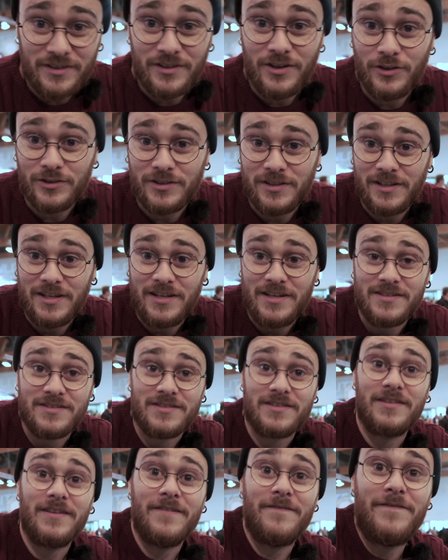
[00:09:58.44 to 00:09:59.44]
not
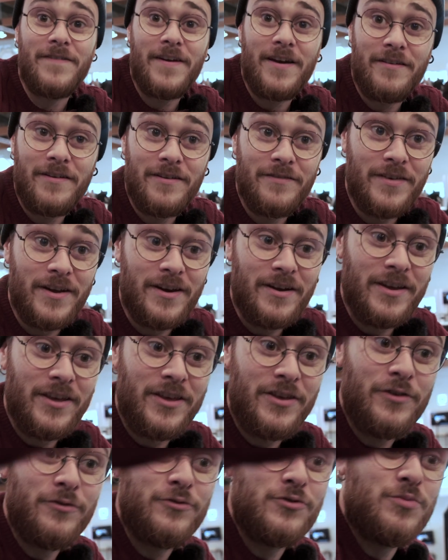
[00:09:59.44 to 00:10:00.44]
least, the very, very
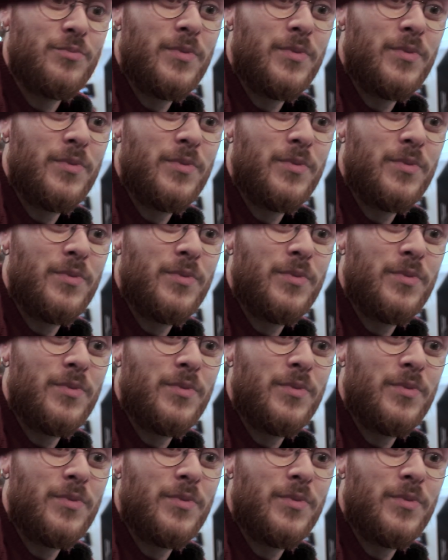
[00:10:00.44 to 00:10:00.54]
huge